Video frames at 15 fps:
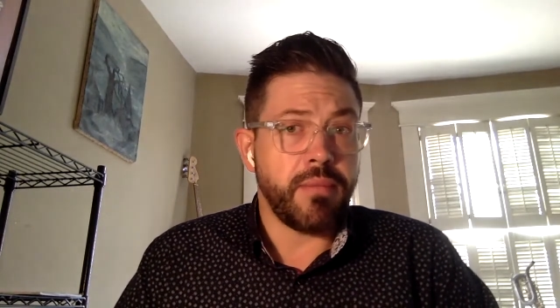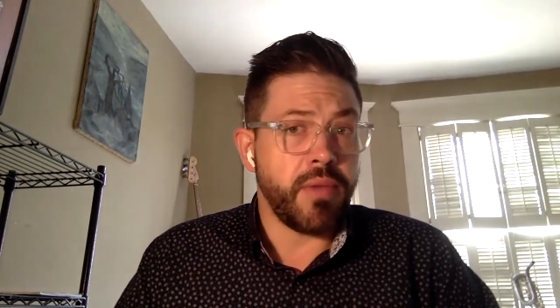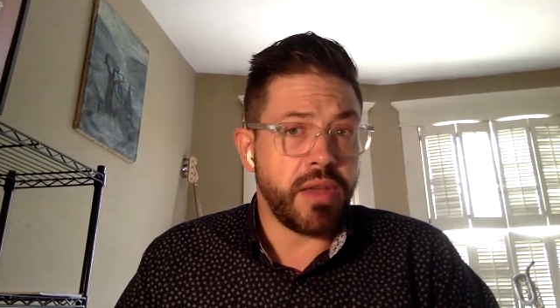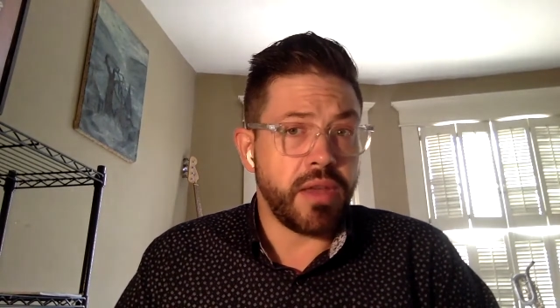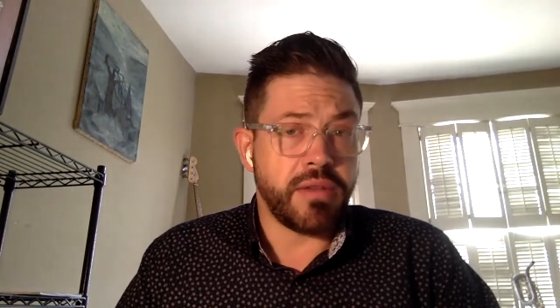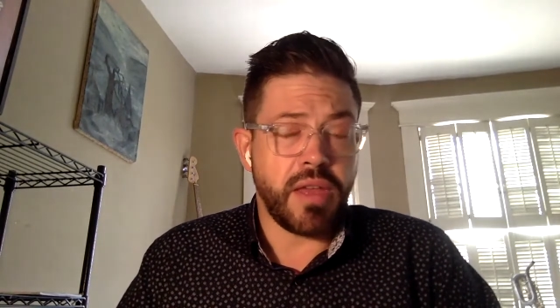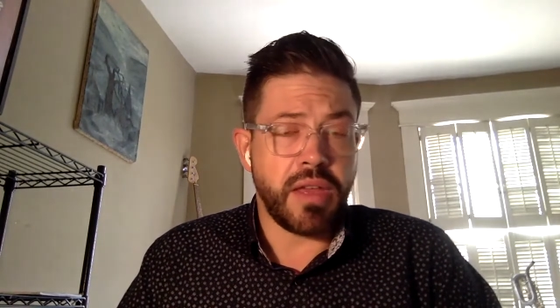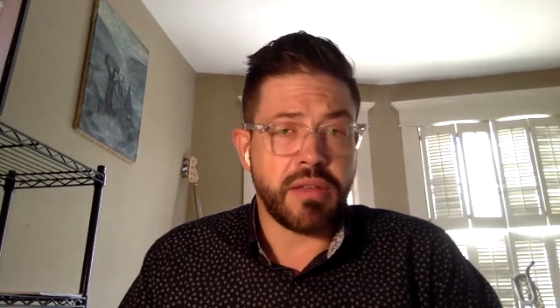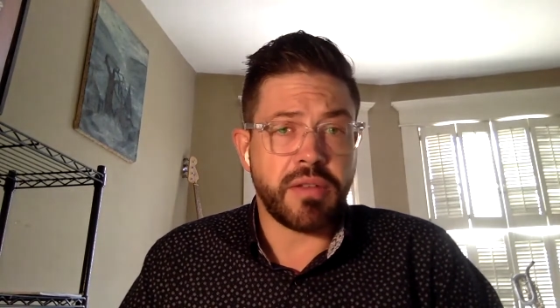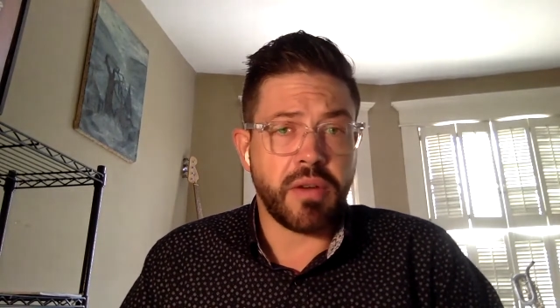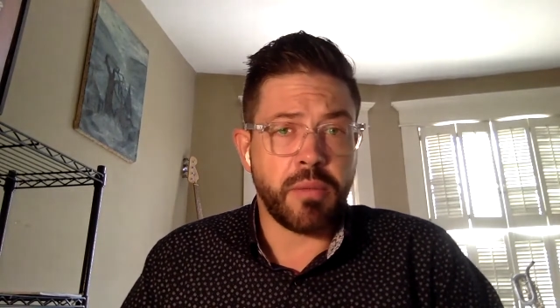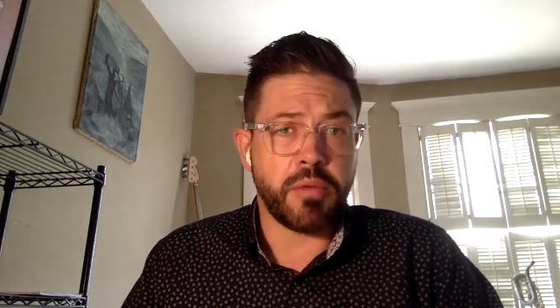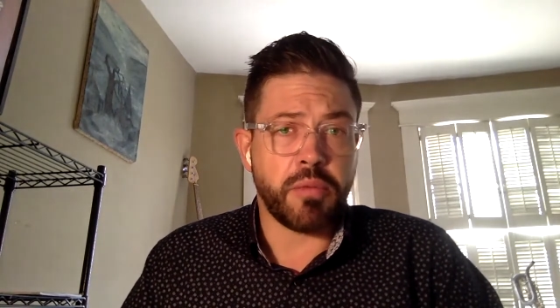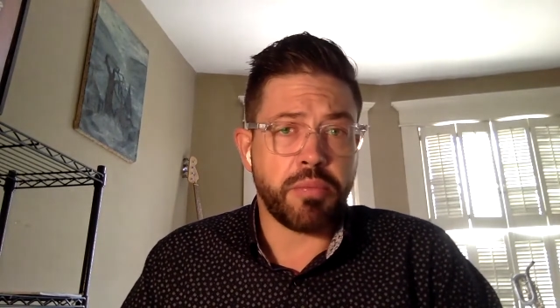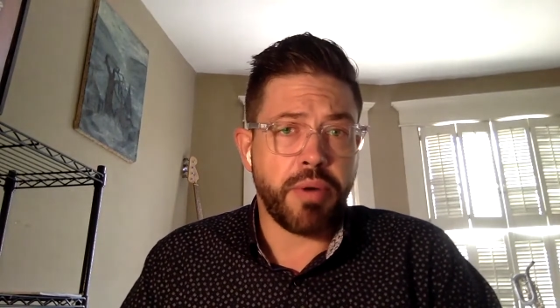In
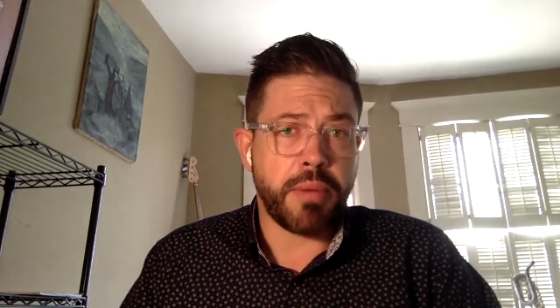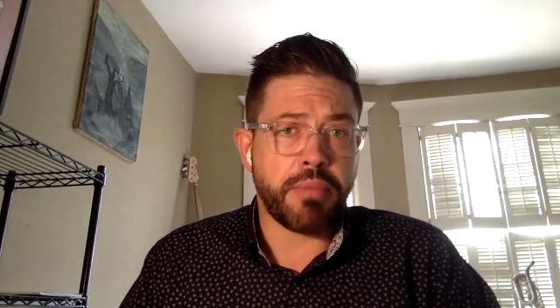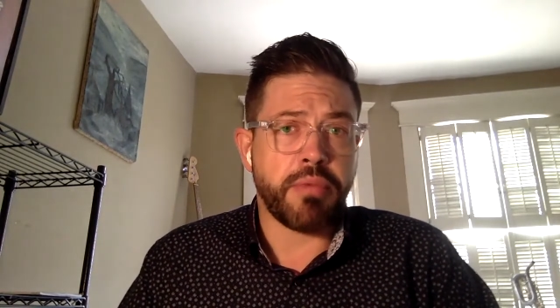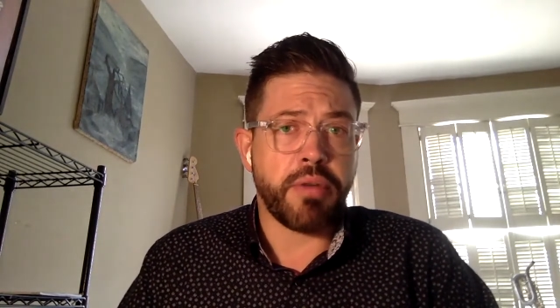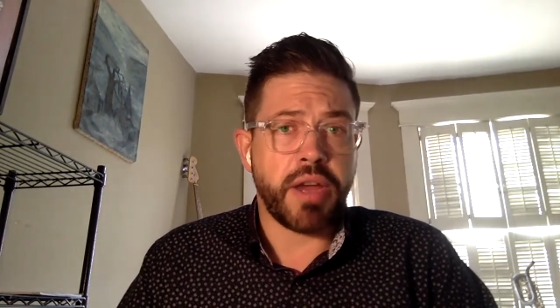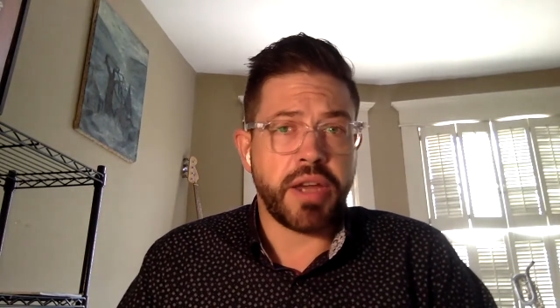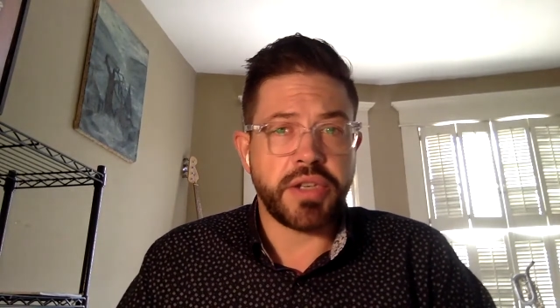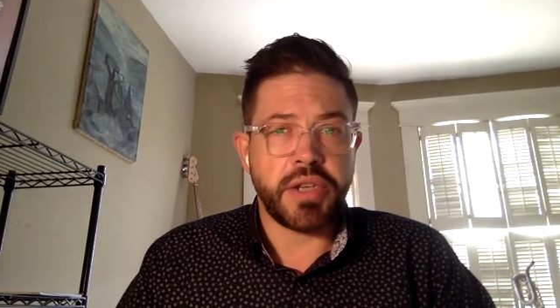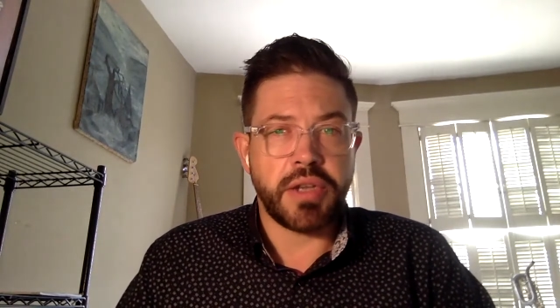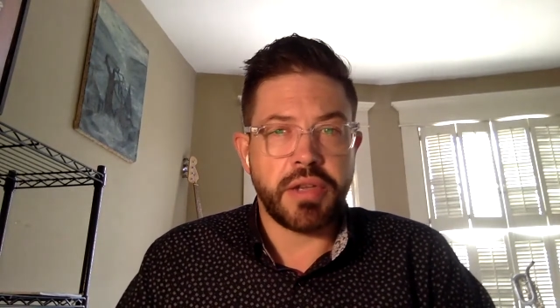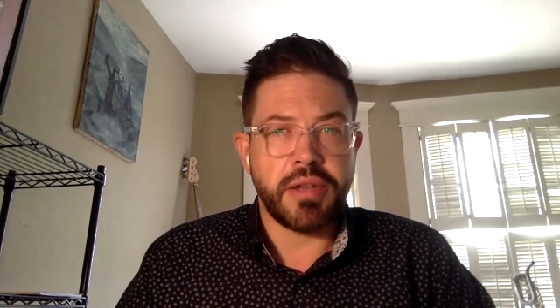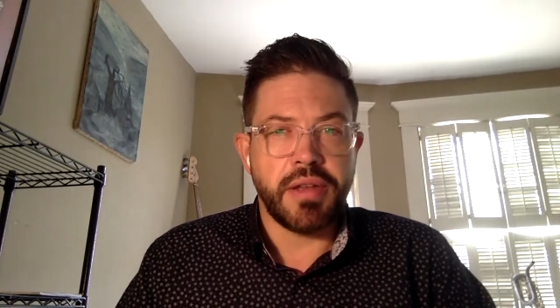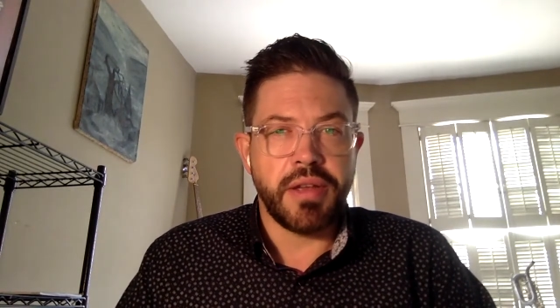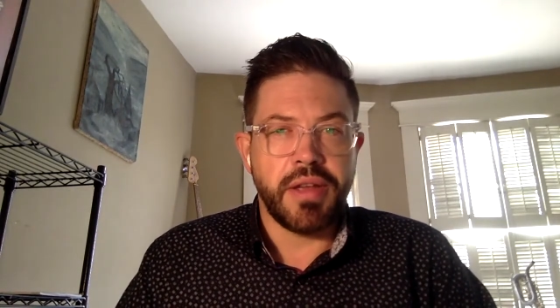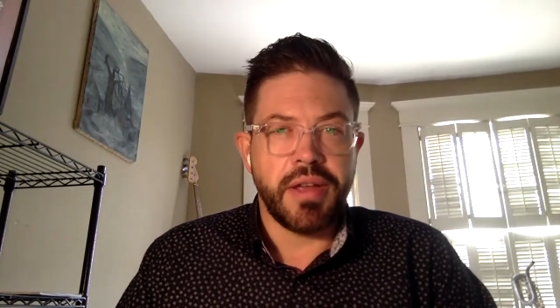terms of preparation,